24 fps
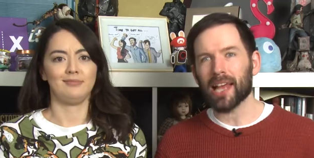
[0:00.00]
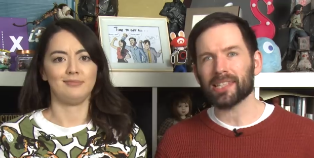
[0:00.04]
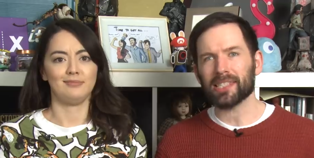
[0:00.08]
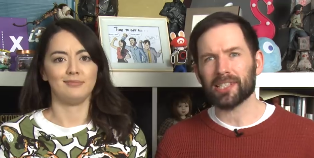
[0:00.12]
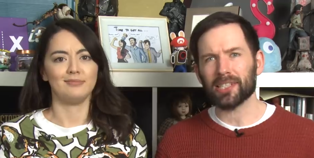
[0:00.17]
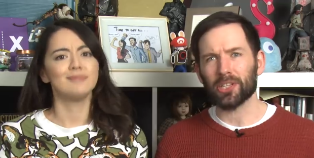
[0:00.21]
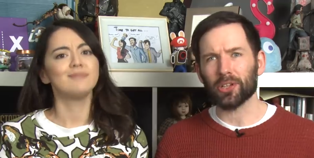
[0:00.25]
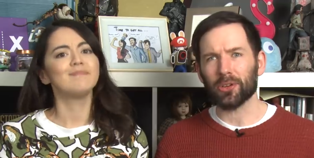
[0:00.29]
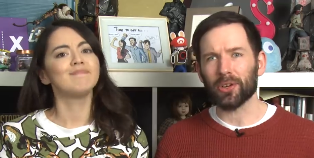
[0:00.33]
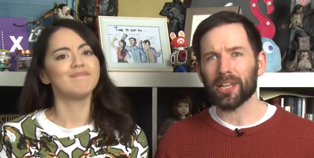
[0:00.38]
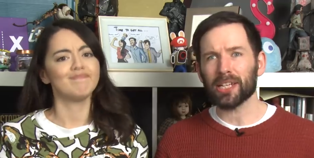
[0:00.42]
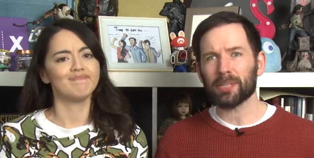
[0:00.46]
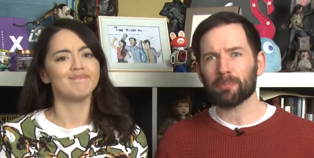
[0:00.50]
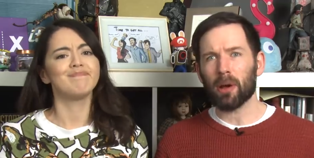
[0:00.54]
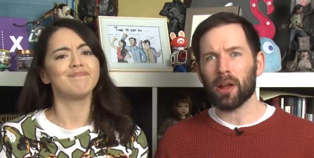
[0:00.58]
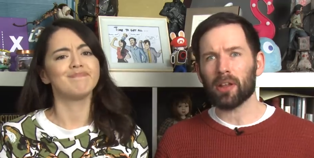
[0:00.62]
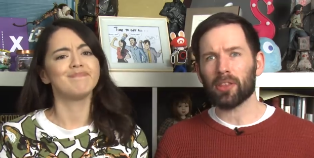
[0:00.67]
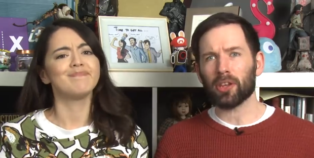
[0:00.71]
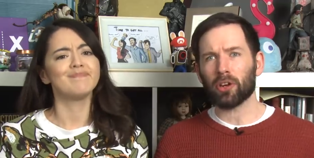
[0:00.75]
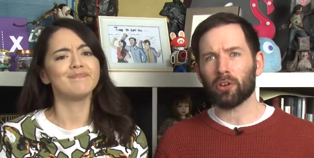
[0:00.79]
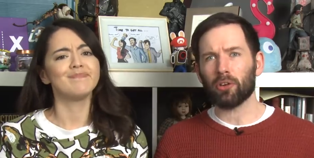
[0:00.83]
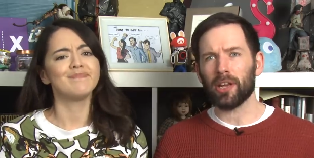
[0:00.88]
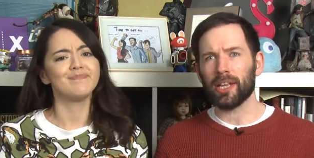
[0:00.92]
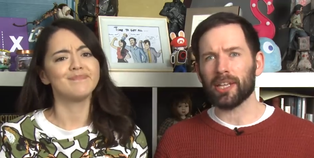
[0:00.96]
Speaker 1: has to do it. It's
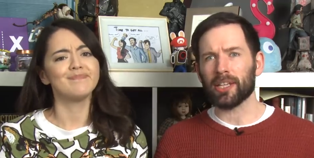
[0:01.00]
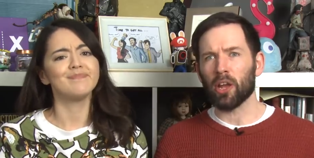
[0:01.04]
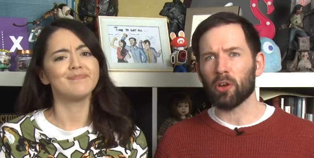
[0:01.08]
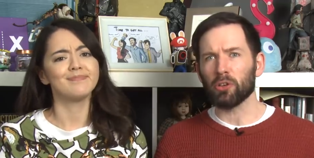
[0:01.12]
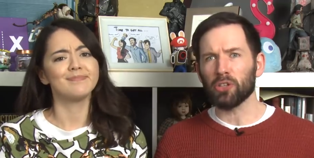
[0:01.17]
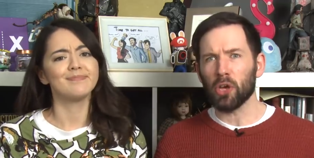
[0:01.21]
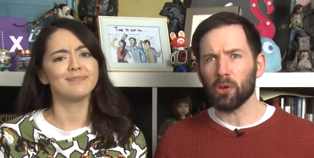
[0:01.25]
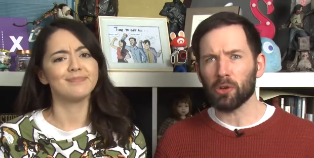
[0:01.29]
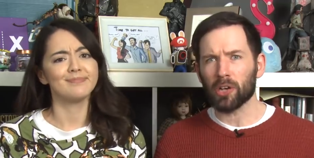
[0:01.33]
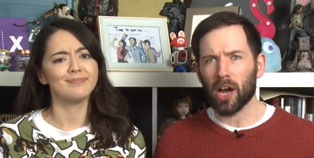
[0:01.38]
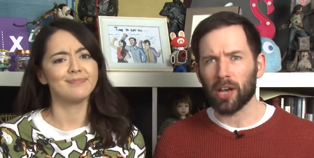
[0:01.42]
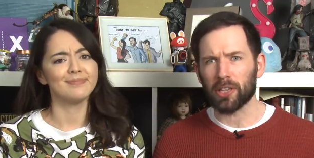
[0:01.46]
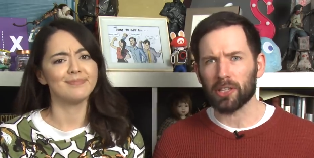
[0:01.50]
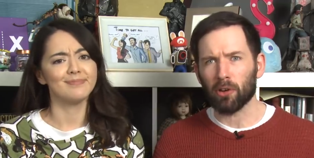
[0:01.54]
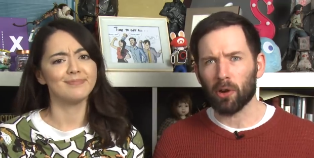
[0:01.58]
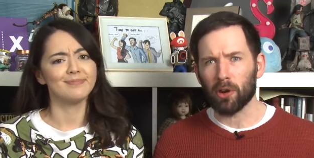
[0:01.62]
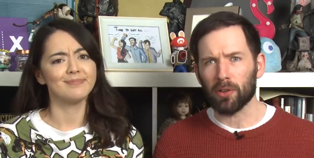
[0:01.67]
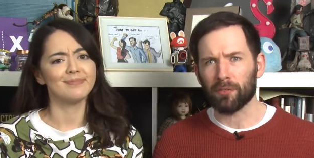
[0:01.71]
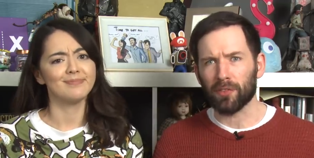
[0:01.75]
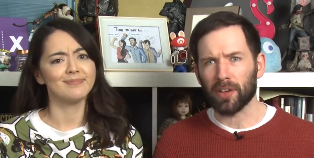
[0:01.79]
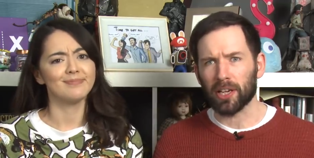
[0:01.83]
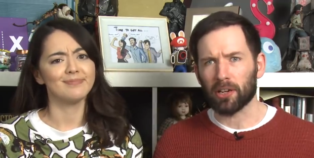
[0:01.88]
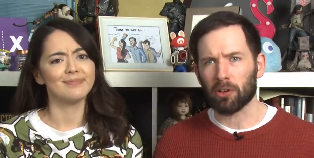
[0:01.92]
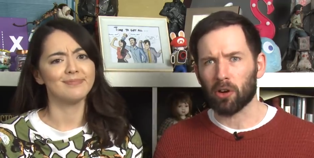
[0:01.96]
part of the creed. No, you cut
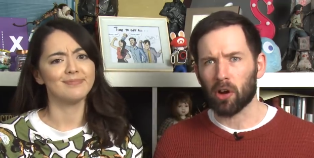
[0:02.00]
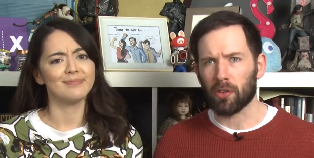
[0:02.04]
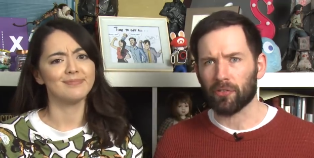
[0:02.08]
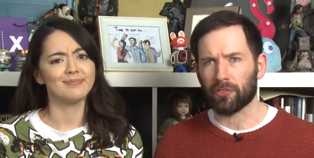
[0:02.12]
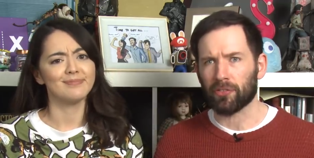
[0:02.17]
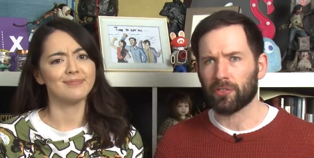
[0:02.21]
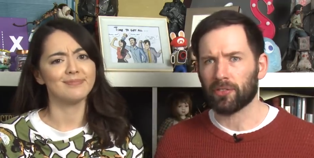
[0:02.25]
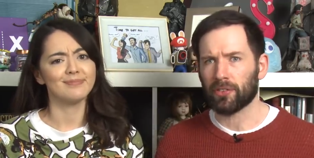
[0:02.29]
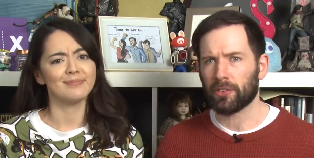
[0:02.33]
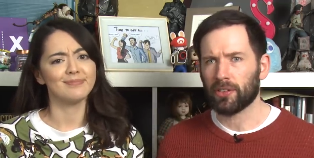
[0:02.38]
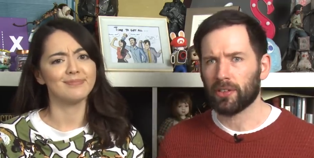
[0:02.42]
your own finger off.